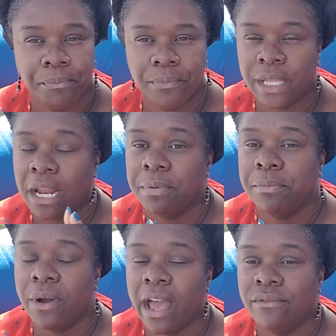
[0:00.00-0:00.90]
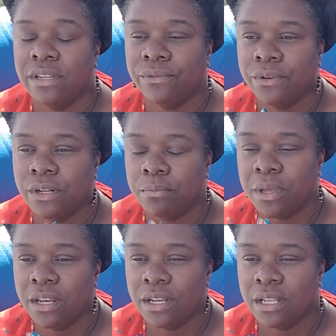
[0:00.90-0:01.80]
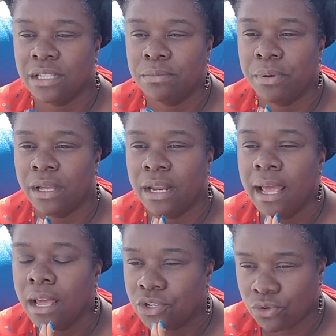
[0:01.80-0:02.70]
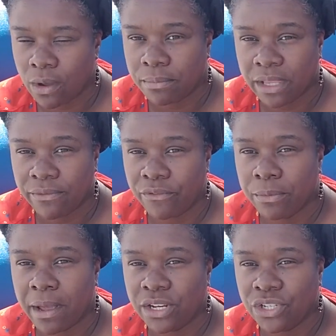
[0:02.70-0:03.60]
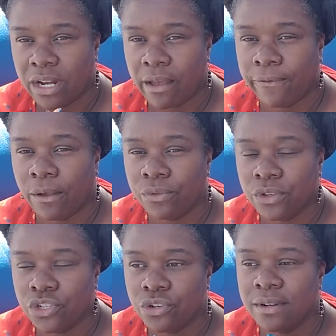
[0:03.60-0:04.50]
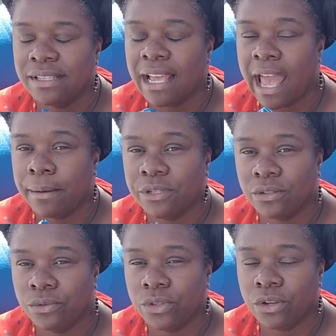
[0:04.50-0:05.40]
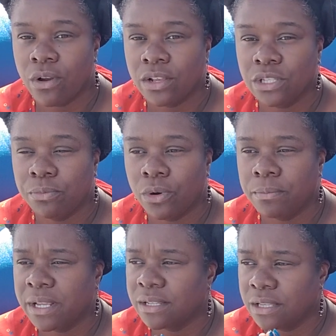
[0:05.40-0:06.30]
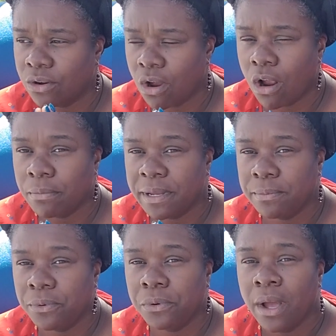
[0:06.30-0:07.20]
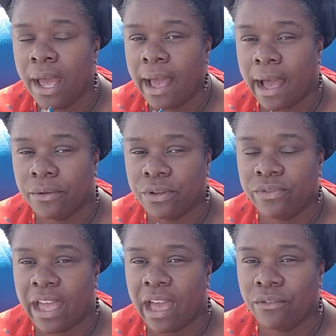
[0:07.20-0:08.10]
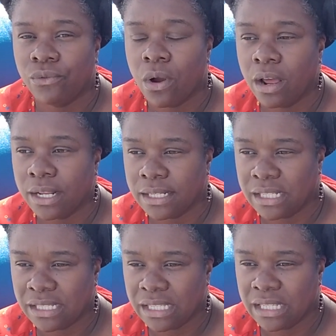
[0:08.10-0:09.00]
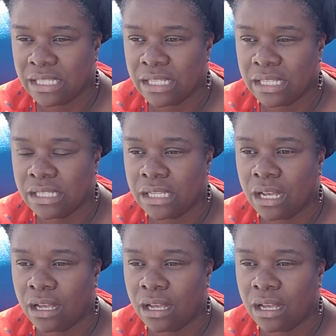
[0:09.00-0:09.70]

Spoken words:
A lot of people have different opinions, but do I believe everybody should have health insurance? Absolutely, across the board, because there are people out there that have chronic diseases,